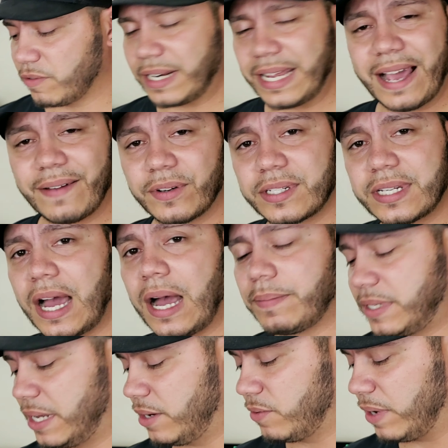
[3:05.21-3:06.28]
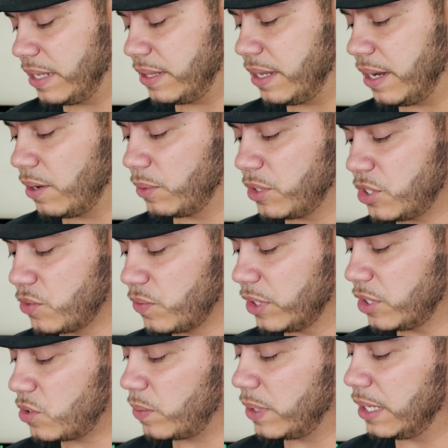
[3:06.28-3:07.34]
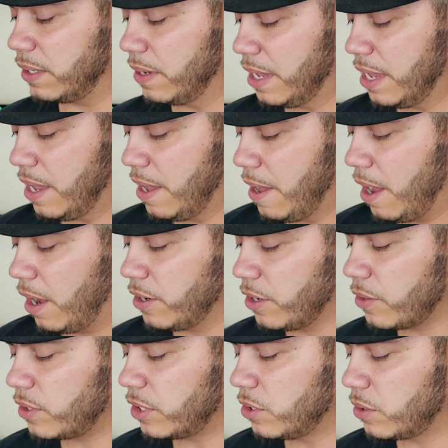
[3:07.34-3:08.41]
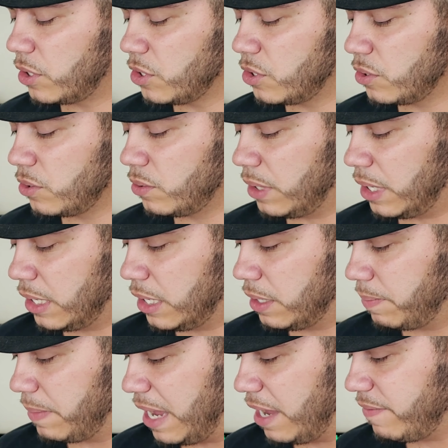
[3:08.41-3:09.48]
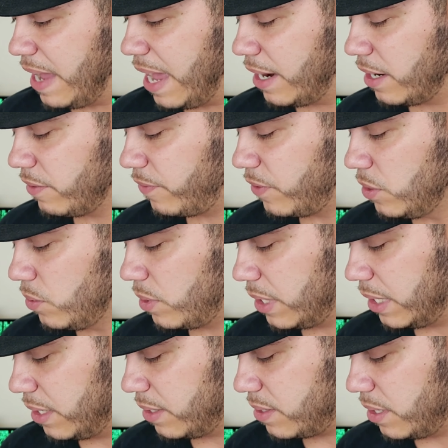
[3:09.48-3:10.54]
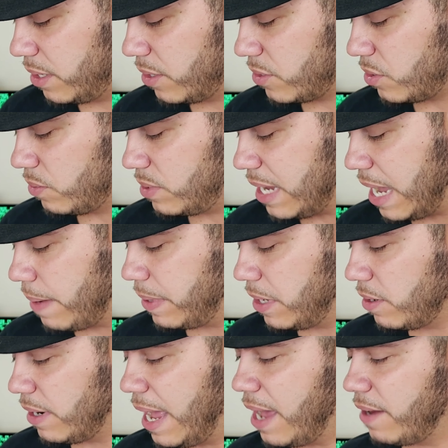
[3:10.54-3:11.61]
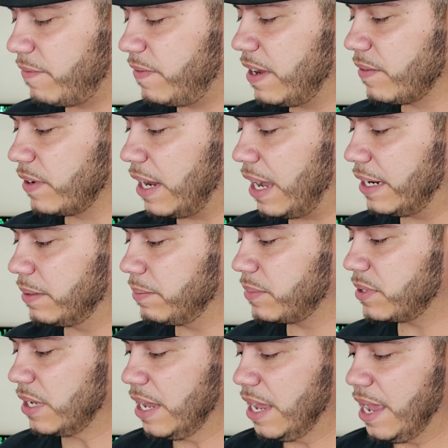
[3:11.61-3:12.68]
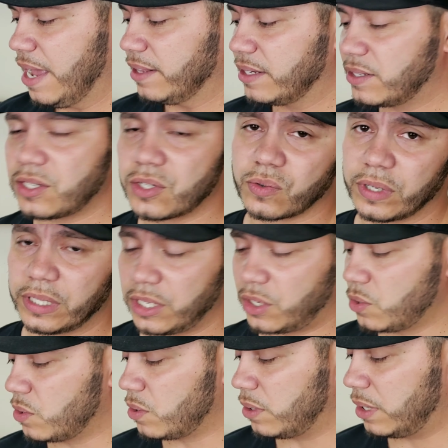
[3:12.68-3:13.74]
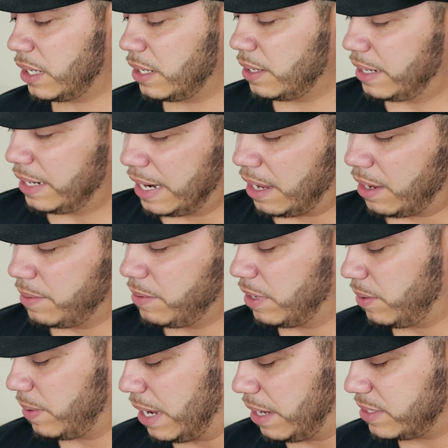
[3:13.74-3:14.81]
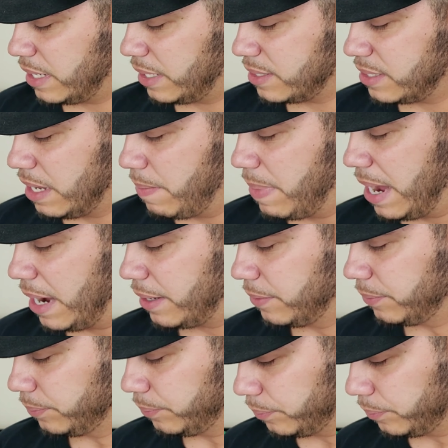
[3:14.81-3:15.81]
You already have your top 10 right there, which is really sweet. Another thing you can do, I've added a few things here. So tap here to add favorite items. This is really cool. And I'll take a step back.